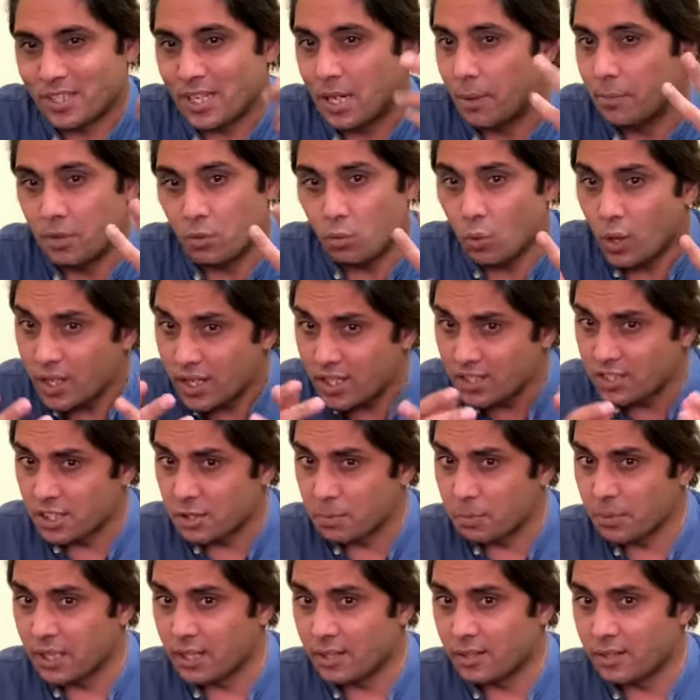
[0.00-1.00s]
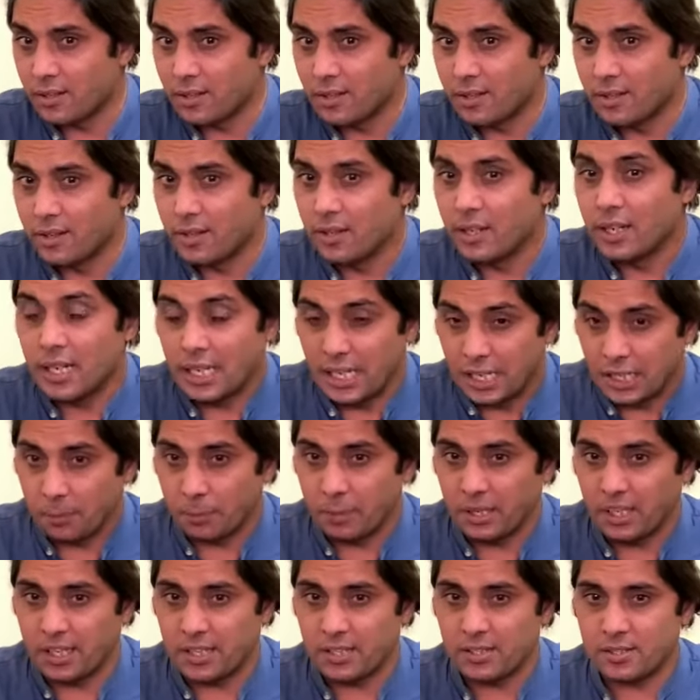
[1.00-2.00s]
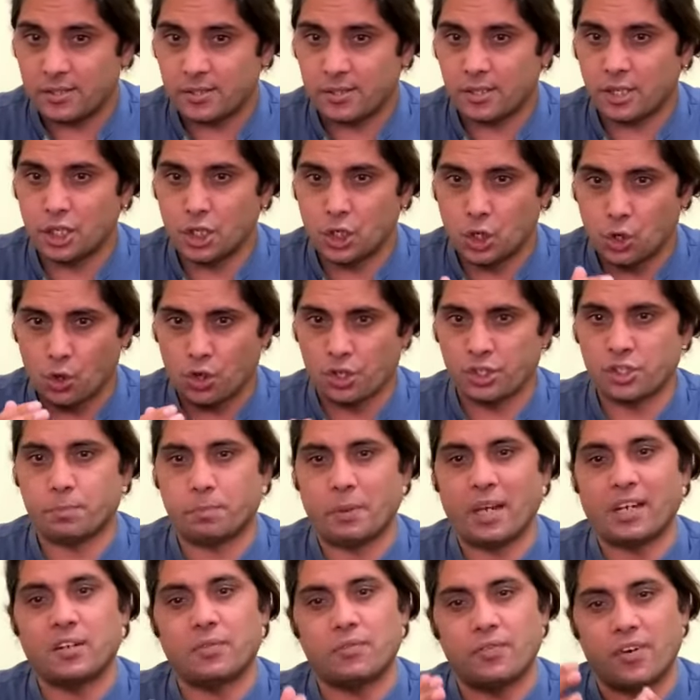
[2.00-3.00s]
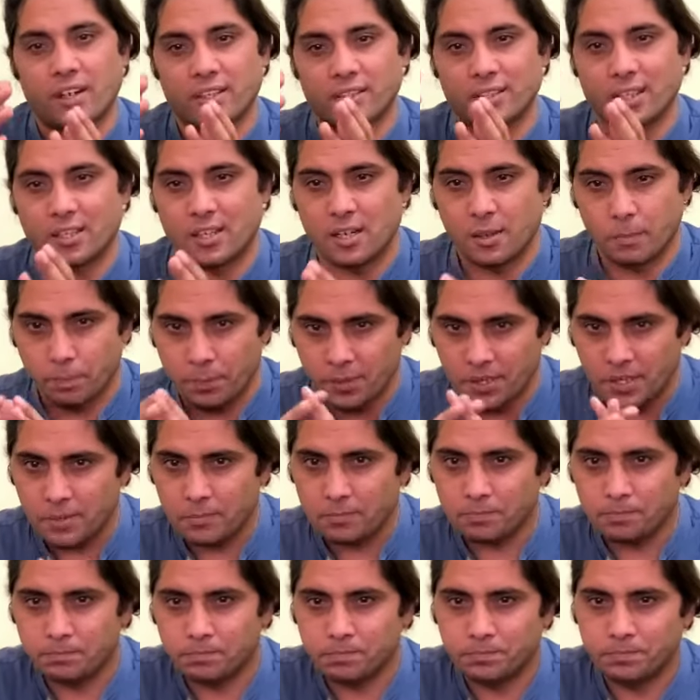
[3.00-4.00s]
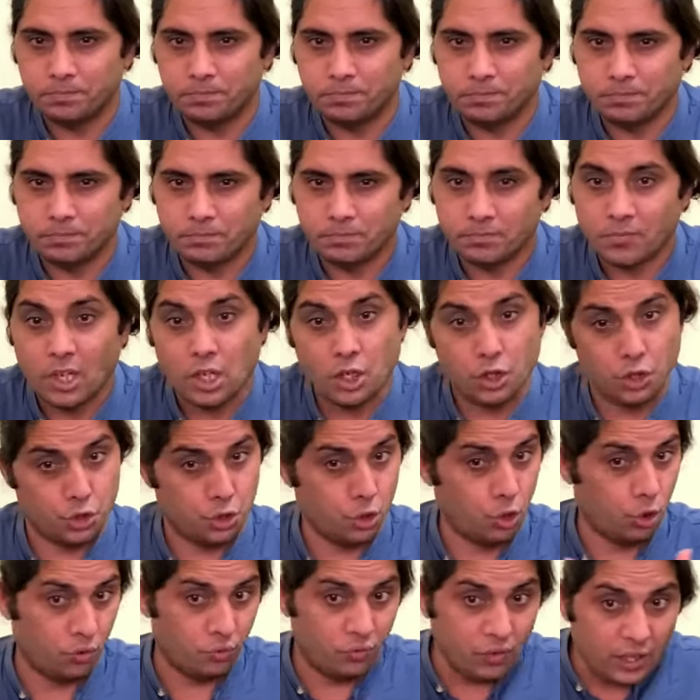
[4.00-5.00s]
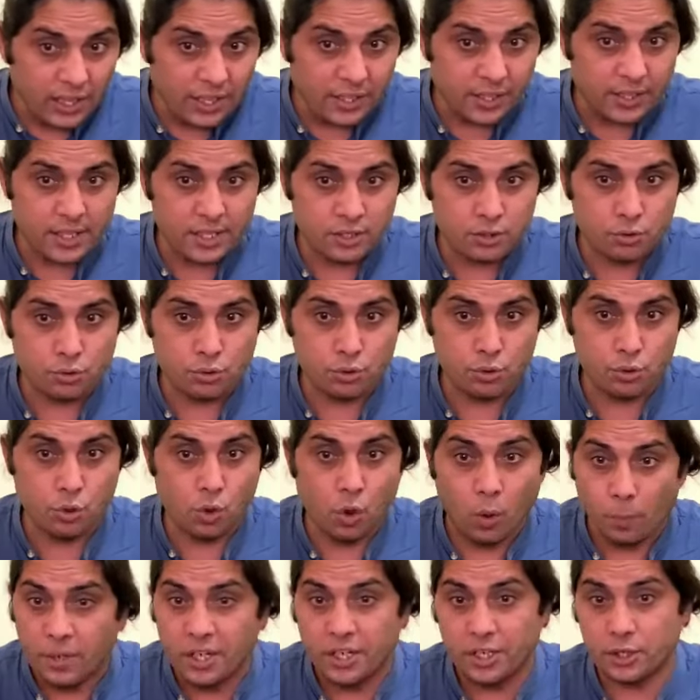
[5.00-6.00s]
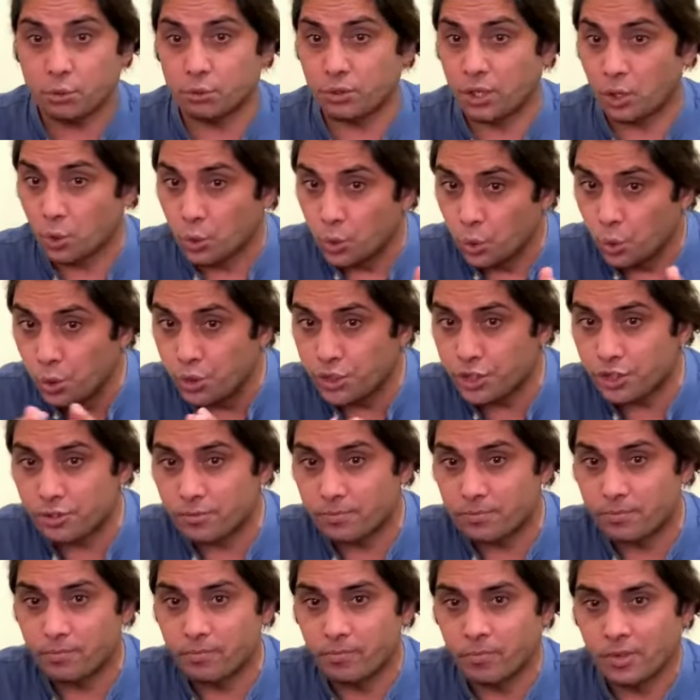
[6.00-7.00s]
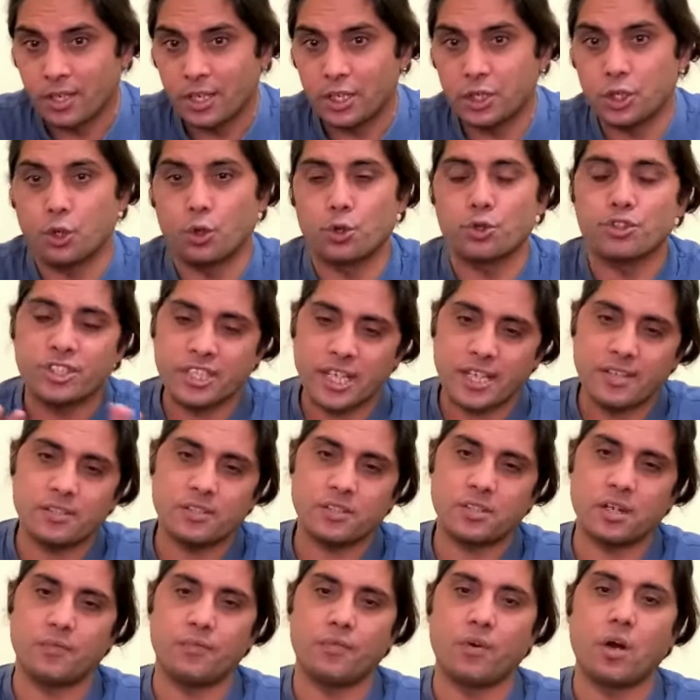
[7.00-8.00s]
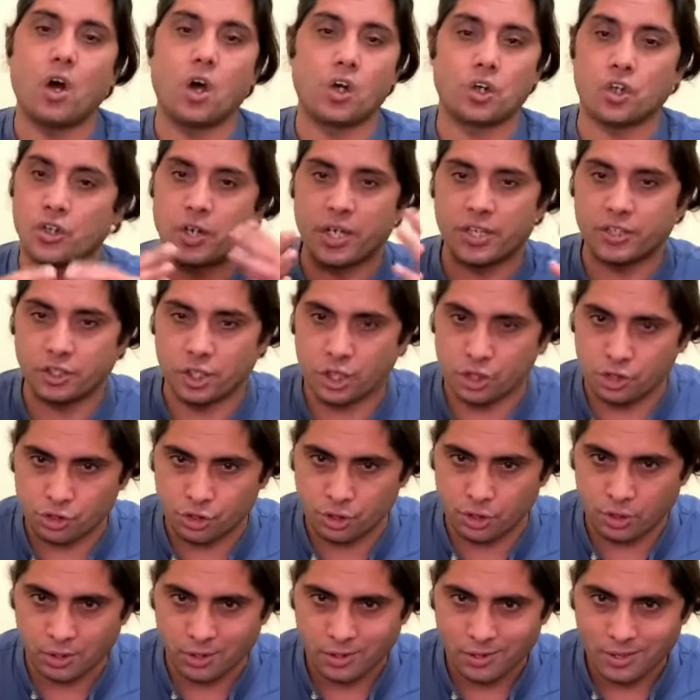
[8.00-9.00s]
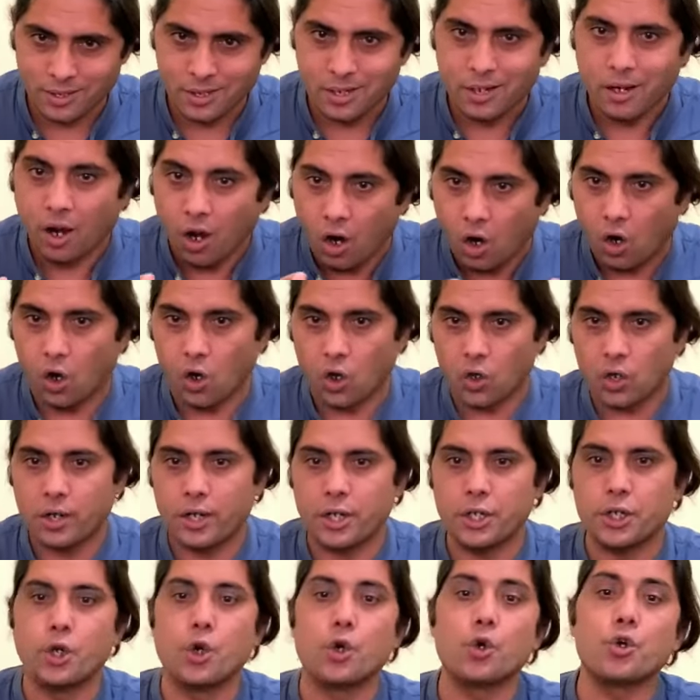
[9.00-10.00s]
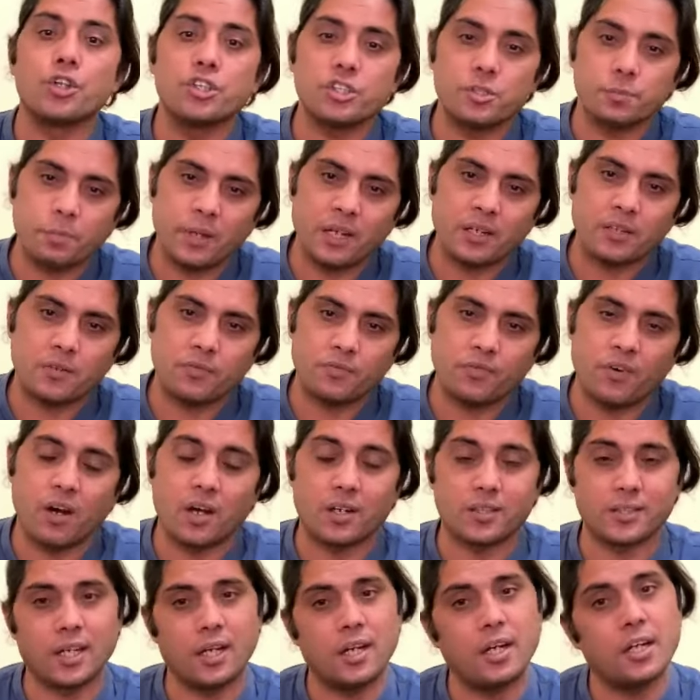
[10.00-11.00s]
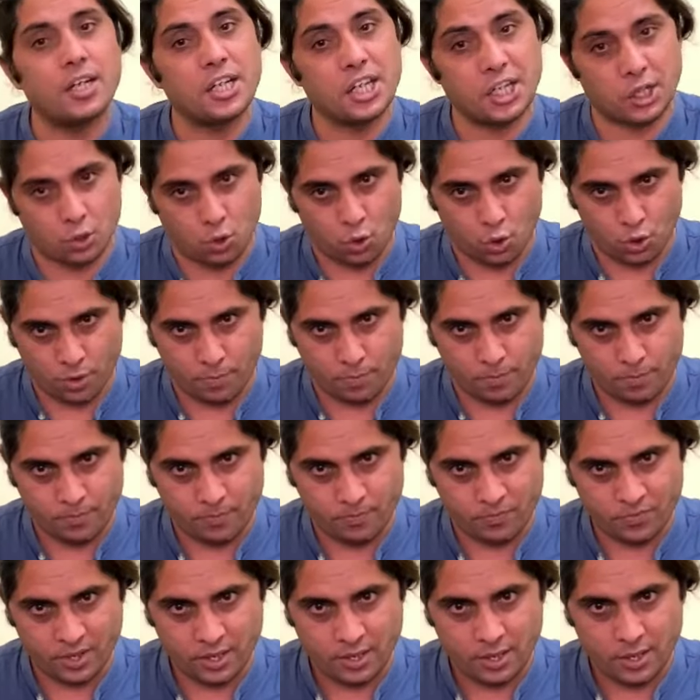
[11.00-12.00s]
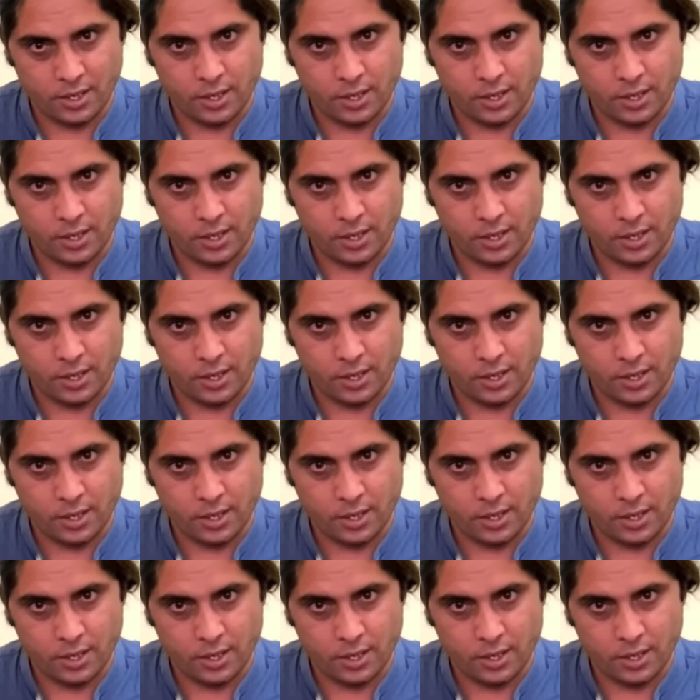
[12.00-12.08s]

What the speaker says: I mean, what does it mean? It means your respect for the company, your willingness to obey to the rules, your sense of organization, or your respect for the decorum.